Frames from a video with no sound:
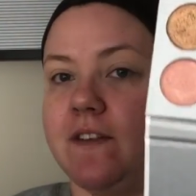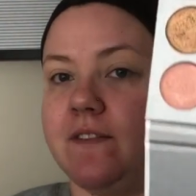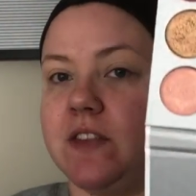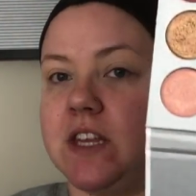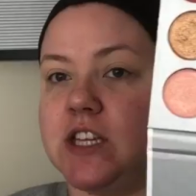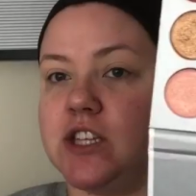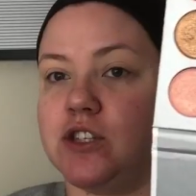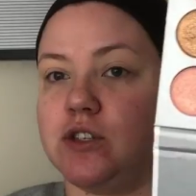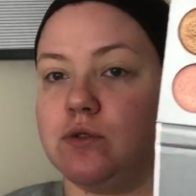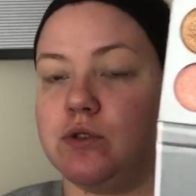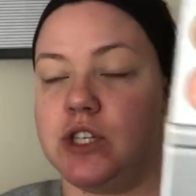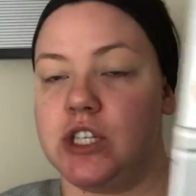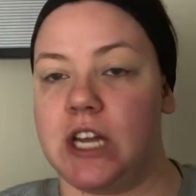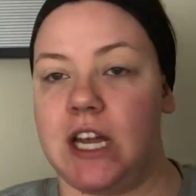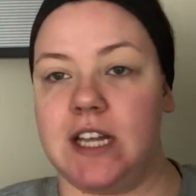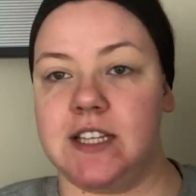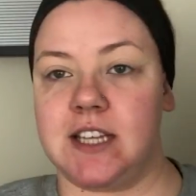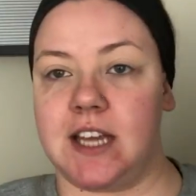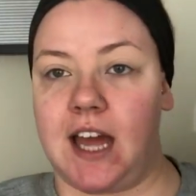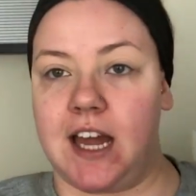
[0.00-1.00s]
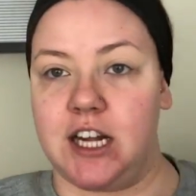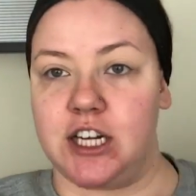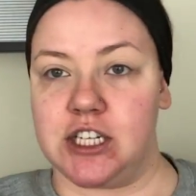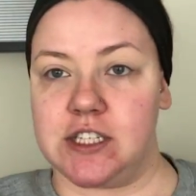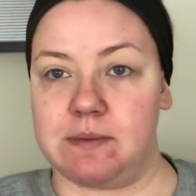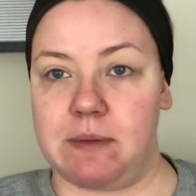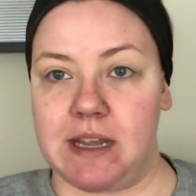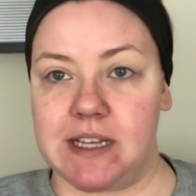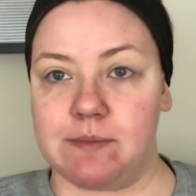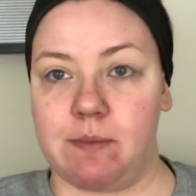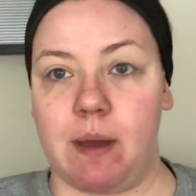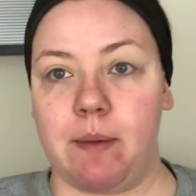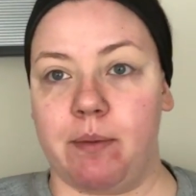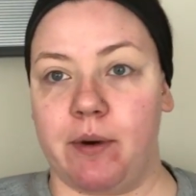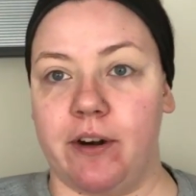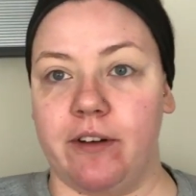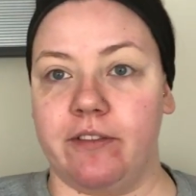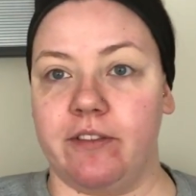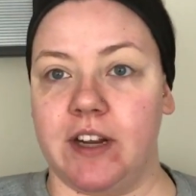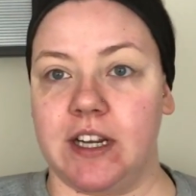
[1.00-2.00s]
of these two shades. It kind of just makes my
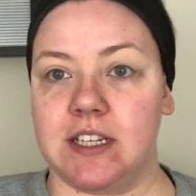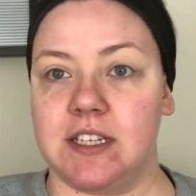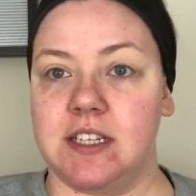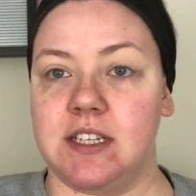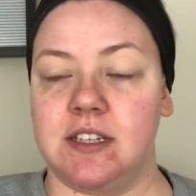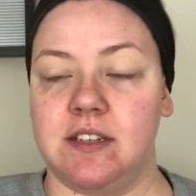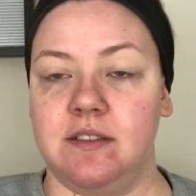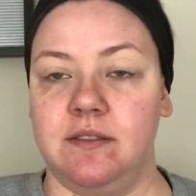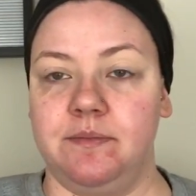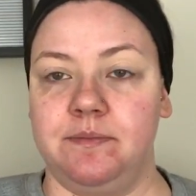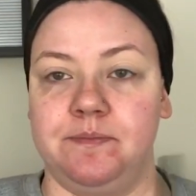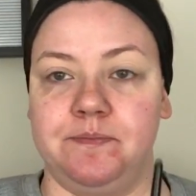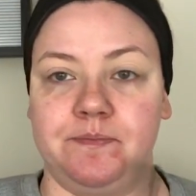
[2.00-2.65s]
perfect